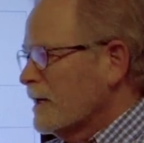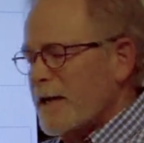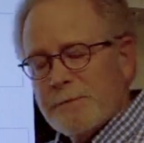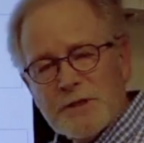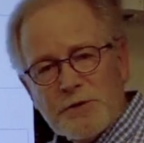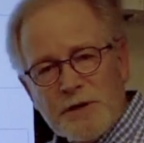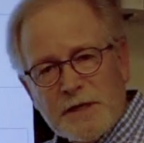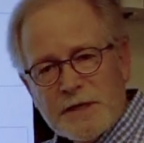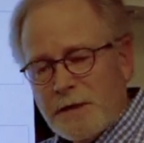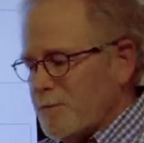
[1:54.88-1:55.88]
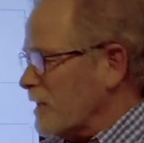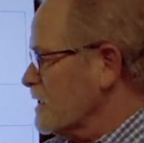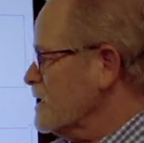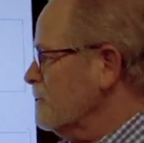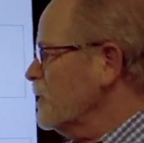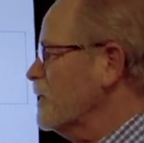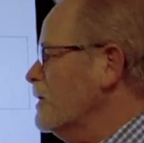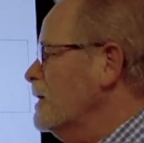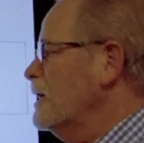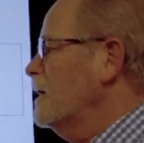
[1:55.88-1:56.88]
Chemistry is something
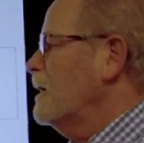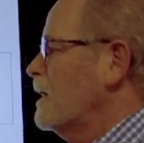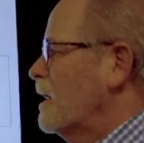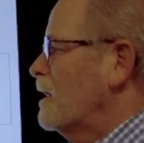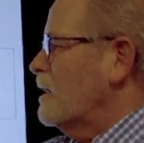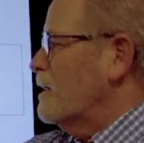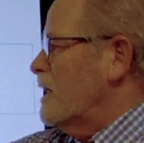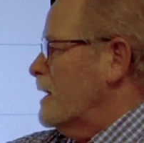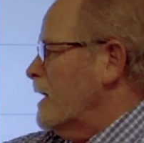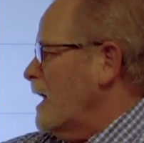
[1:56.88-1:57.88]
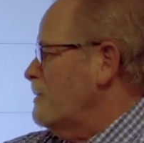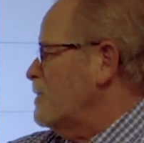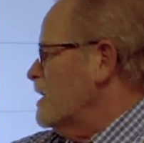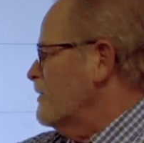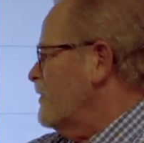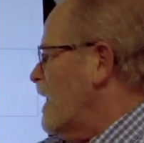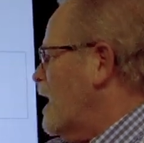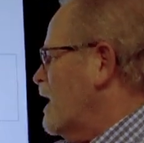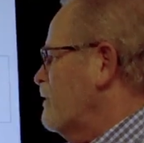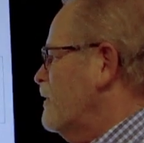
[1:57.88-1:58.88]
similar. An AP of
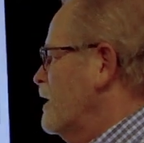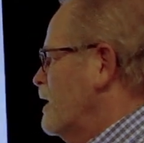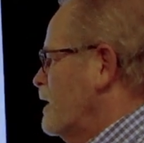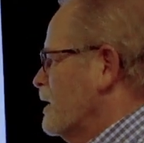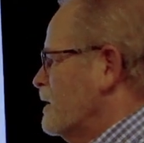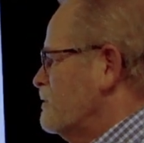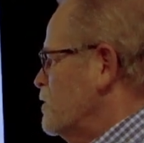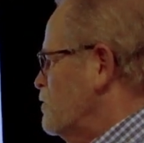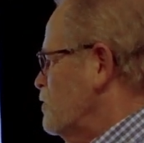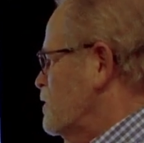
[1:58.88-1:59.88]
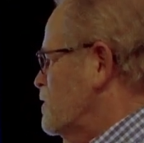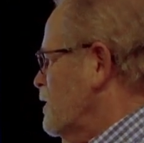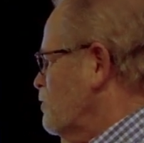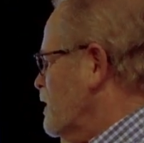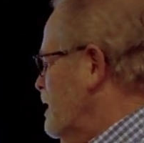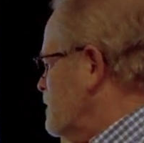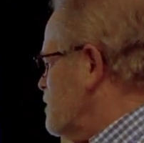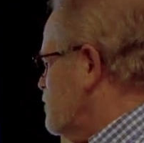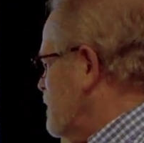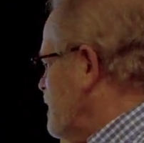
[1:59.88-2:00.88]
5 gives you general
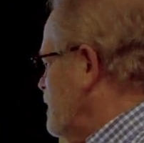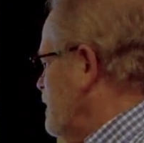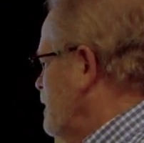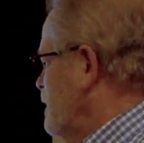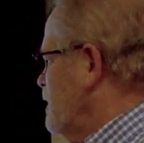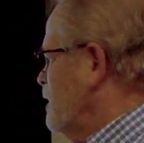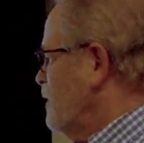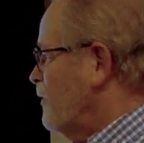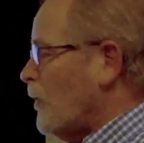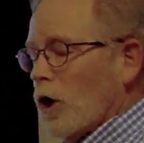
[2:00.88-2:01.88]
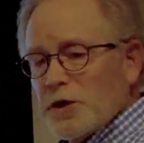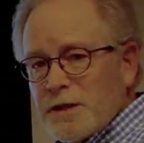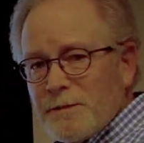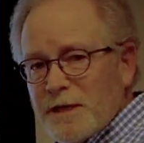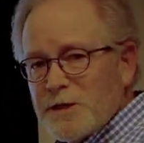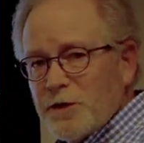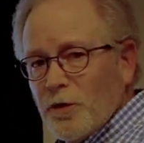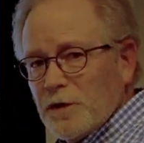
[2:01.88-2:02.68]
chemistry, fall semester